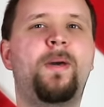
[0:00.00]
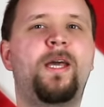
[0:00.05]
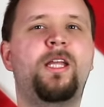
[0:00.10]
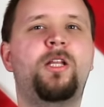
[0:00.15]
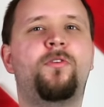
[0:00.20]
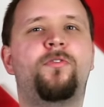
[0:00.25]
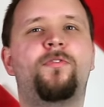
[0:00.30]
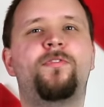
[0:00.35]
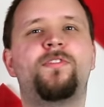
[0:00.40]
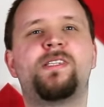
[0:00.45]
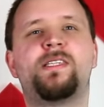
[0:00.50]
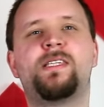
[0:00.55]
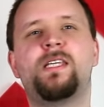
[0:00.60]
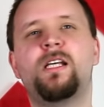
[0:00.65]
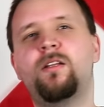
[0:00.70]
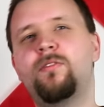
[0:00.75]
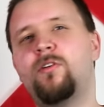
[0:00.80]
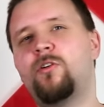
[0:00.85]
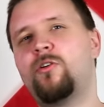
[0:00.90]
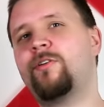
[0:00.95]
made of
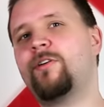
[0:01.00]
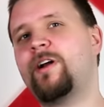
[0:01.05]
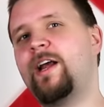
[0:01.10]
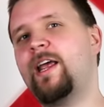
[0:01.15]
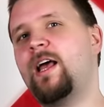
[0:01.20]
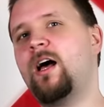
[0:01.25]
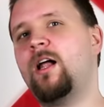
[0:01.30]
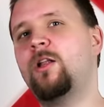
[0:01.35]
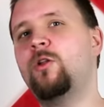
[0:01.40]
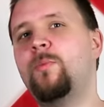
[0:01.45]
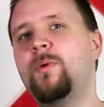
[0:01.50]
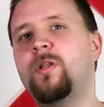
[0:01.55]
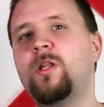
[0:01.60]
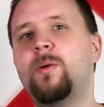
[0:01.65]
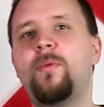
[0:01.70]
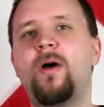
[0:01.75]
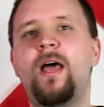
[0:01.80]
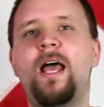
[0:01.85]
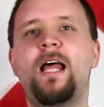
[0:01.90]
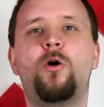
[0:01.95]
silver grey
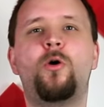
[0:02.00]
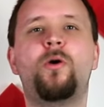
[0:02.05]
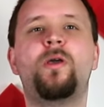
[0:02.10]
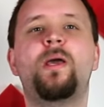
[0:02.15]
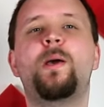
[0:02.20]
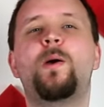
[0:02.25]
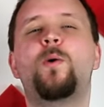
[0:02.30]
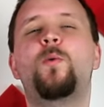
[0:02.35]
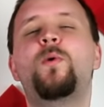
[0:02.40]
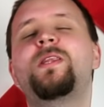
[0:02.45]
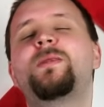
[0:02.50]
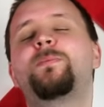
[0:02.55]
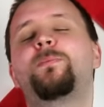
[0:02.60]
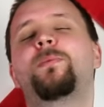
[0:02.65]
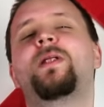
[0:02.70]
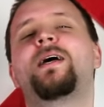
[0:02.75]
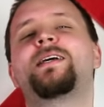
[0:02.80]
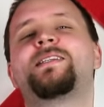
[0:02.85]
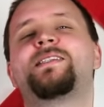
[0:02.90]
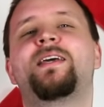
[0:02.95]
aluminum alloy with
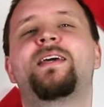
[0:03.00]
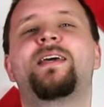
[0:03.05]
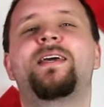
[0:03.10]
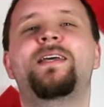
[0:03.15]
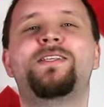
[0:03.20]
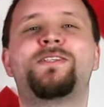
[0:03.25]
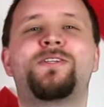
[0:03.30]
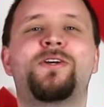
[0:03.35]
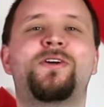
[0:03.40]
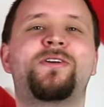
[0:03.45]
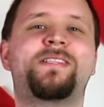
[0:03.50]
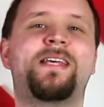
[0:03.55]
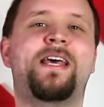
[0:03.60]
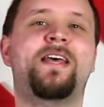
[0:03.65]
plastic inserts